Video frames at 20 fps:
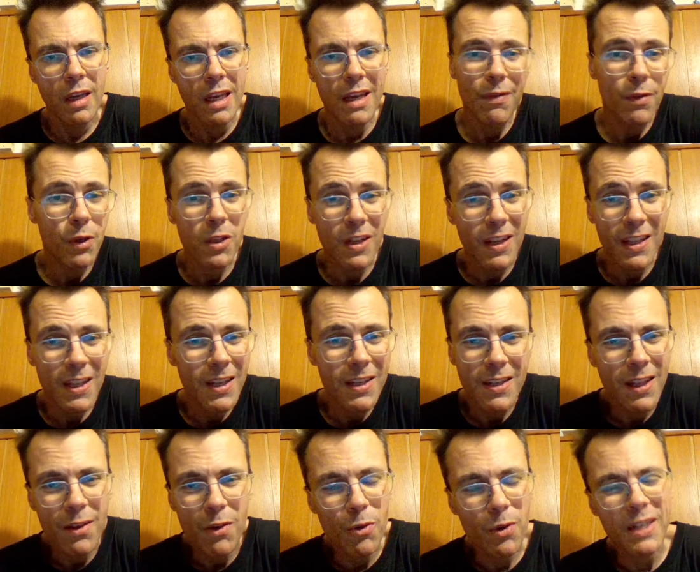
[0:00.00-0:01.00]
If you say
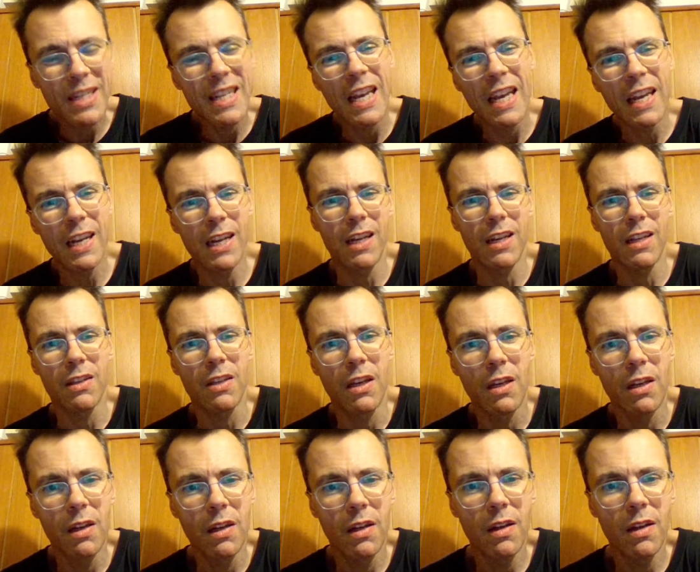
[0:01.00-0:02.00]
this, then you're dead.
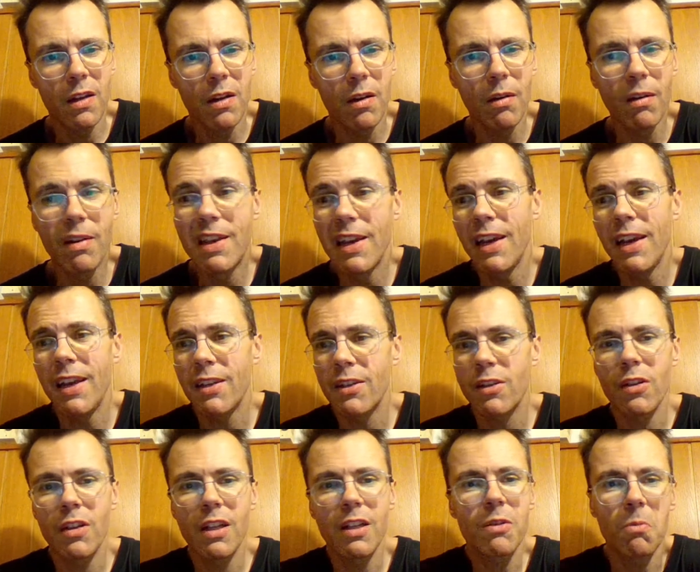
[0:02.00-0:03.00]
Okay,
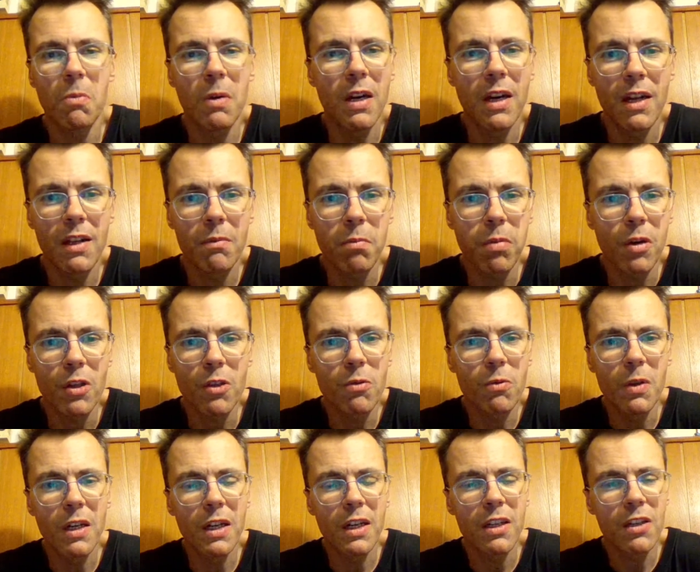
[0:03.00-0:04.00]
so that's one plus
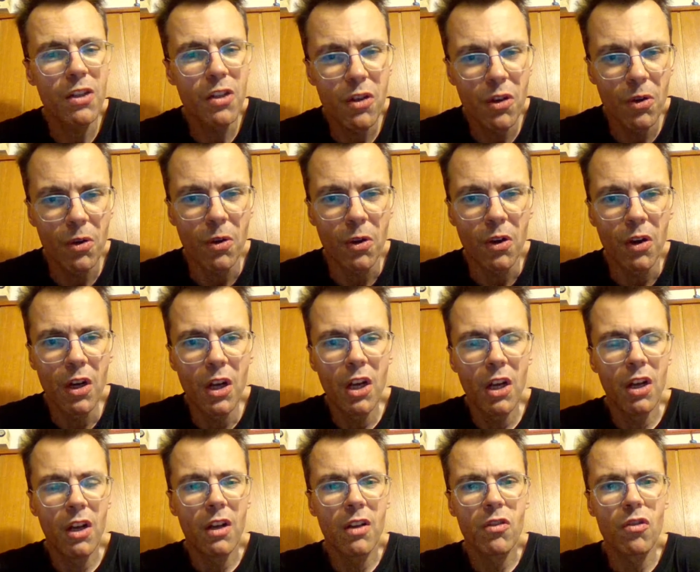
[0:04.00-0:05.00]
one is two,
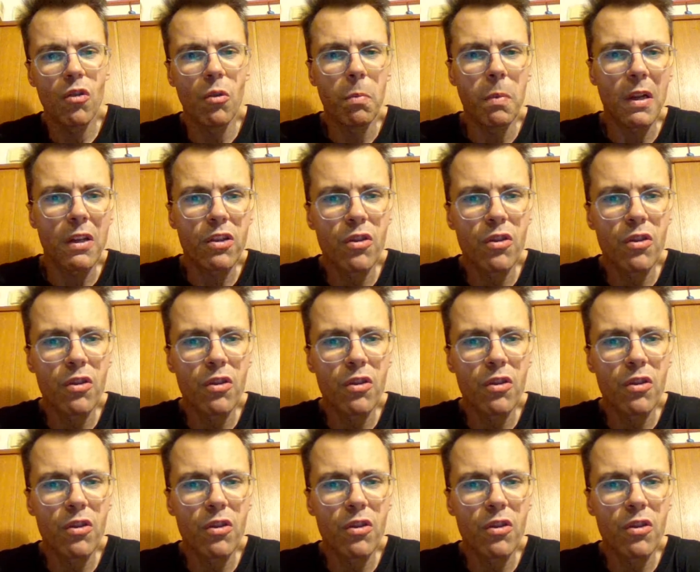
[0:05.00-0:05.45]
two plus